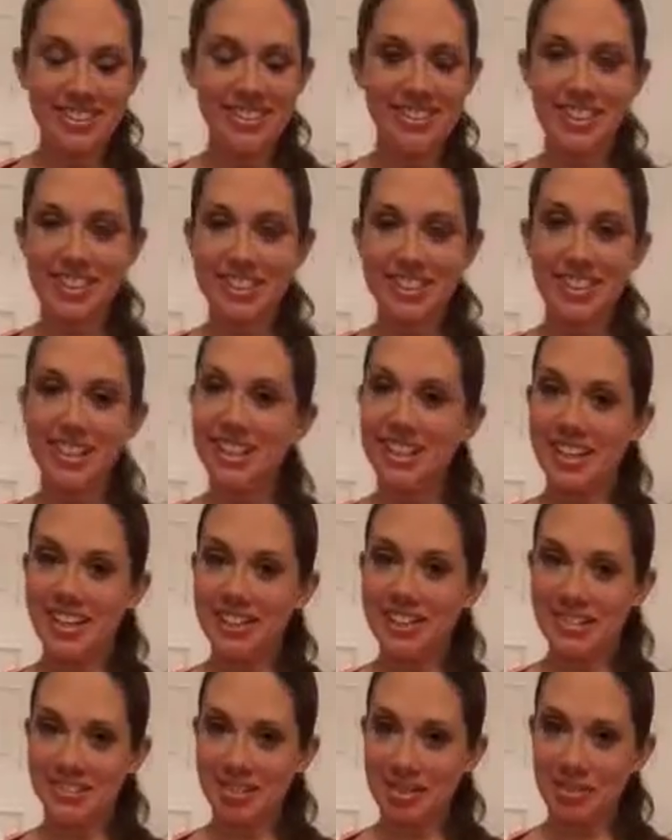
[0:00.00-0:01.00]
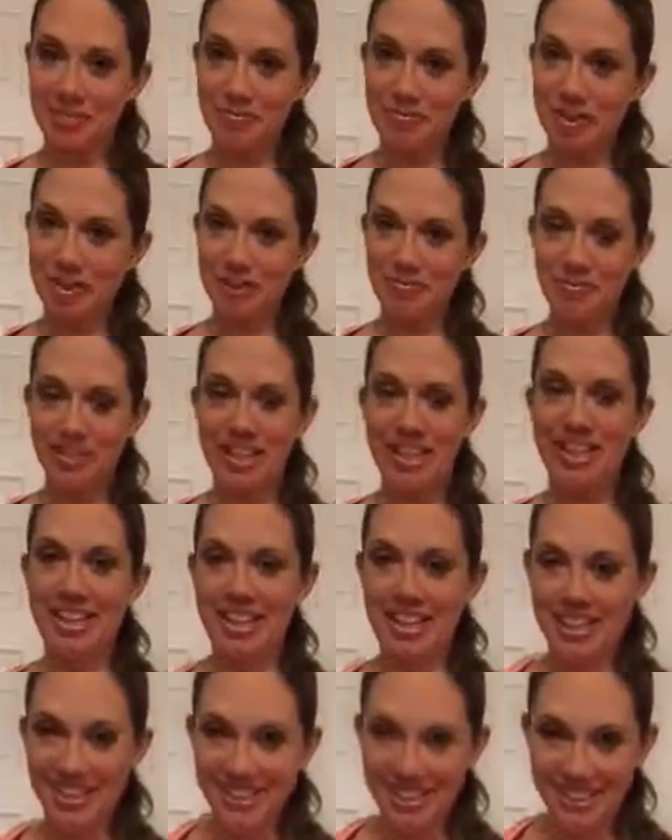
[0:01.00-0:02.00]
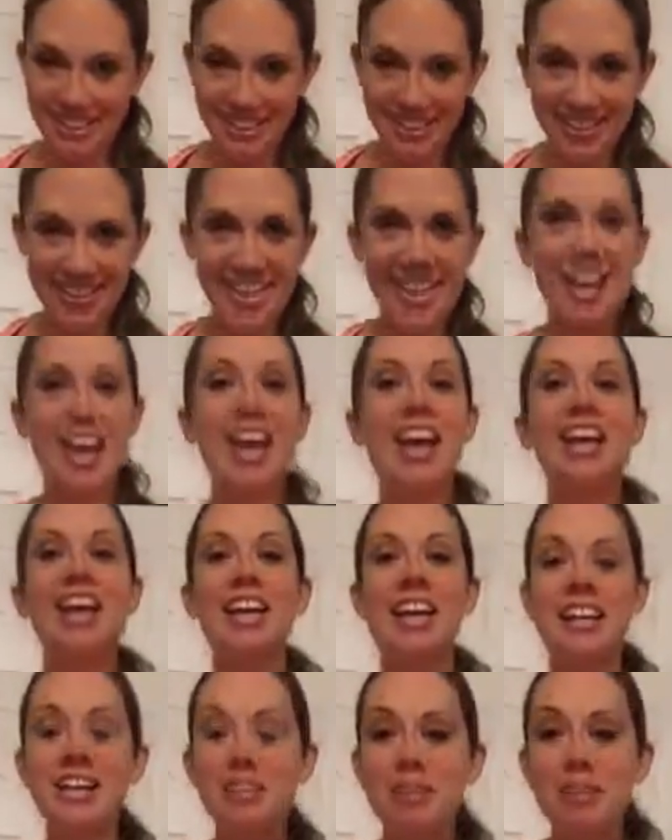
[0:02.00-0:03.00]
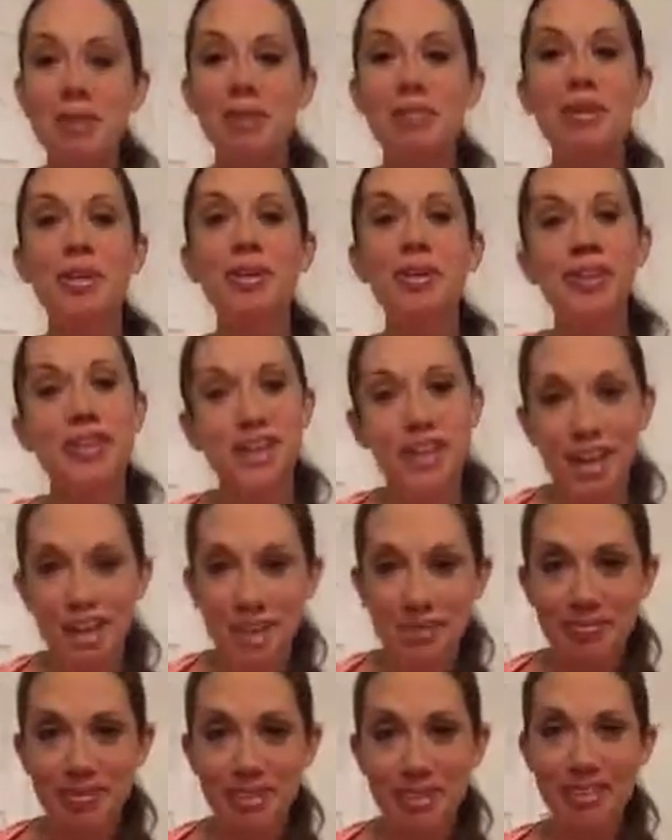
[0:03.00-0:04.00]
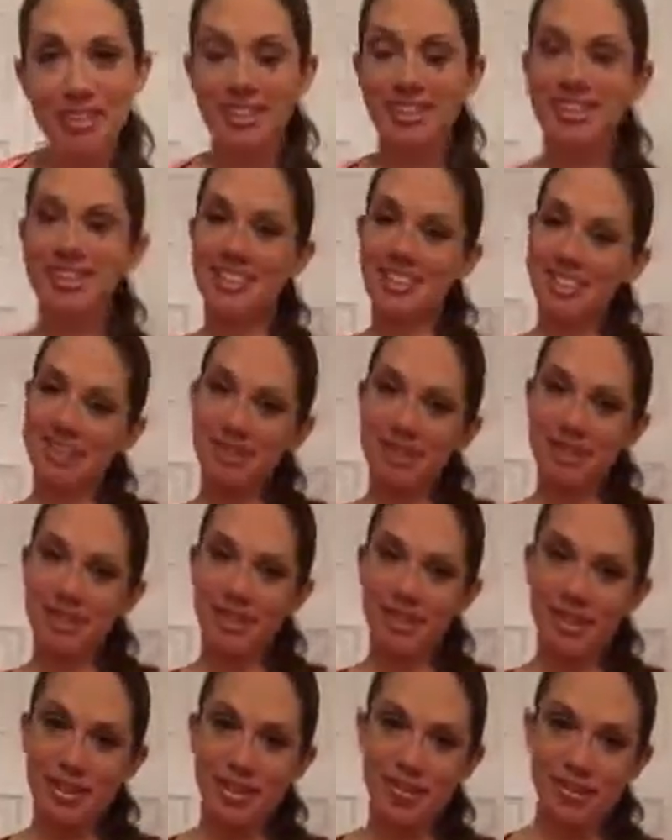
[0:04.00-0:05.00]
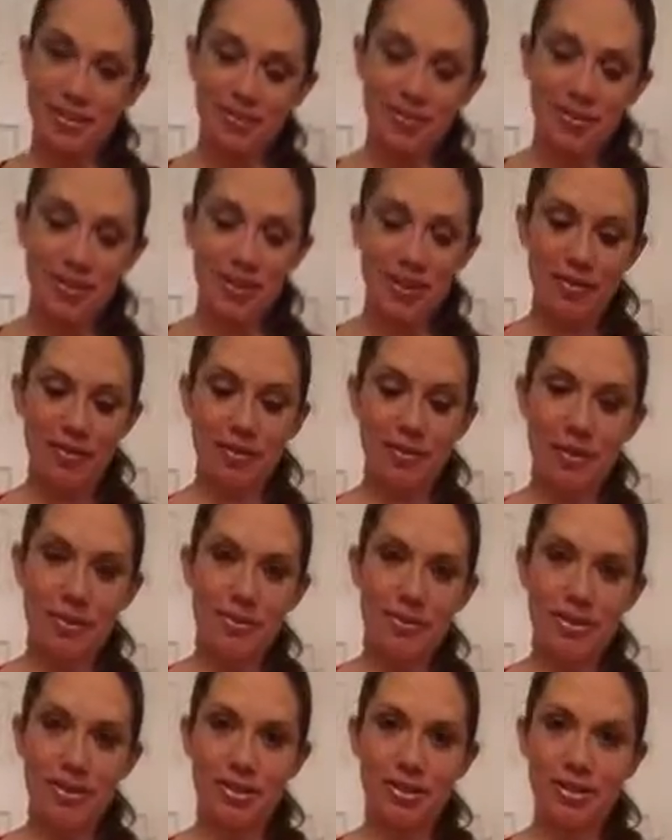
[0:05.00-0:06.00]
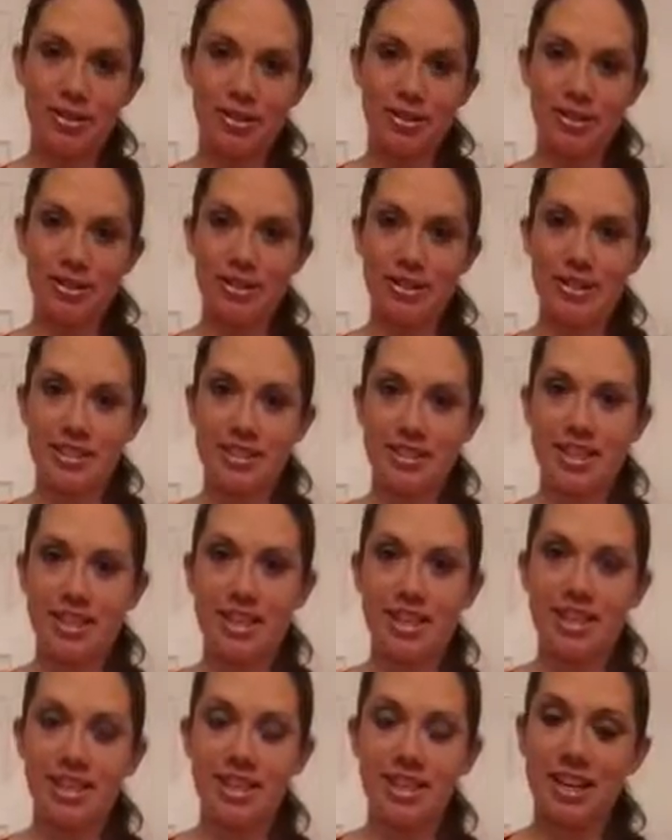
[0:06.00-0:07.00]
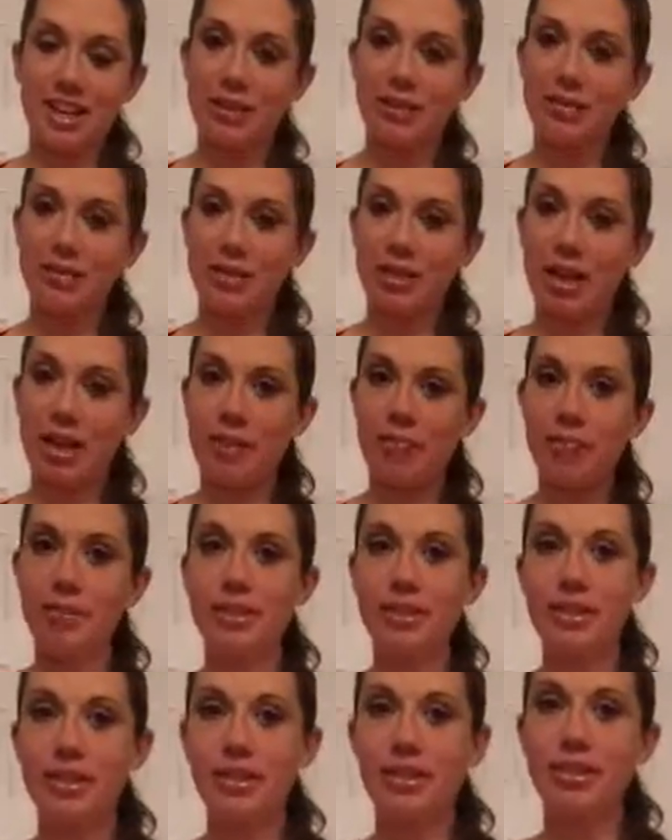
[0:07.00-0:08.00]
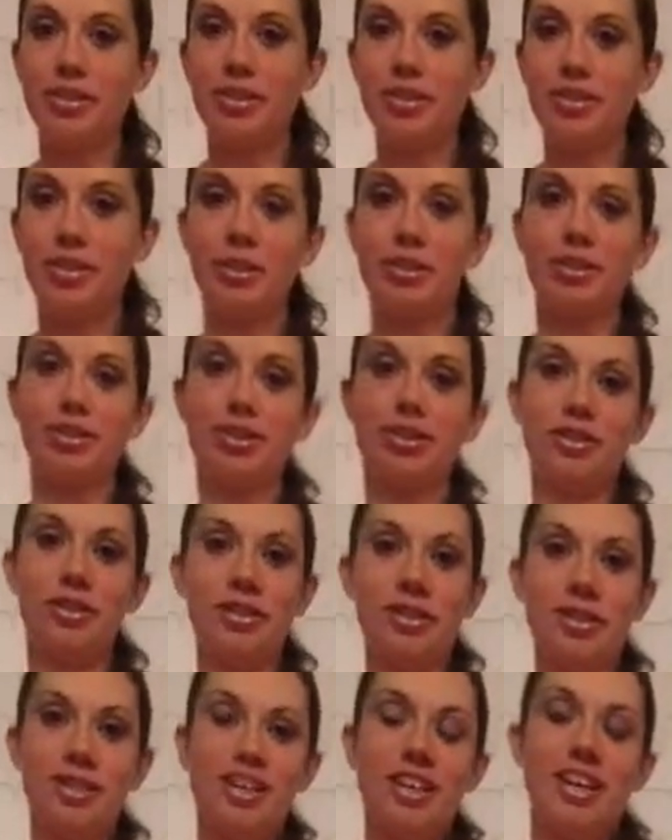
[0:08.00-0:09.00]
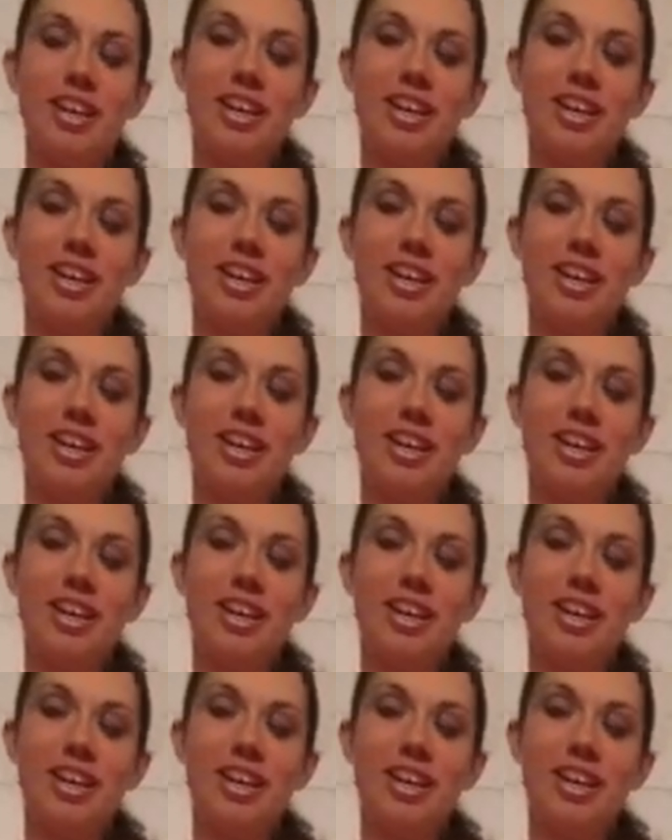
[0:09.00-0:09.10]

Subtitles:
It's late, don't mind me. Email me or comment on this video if you have any questions, and I will be happy to answer your questions.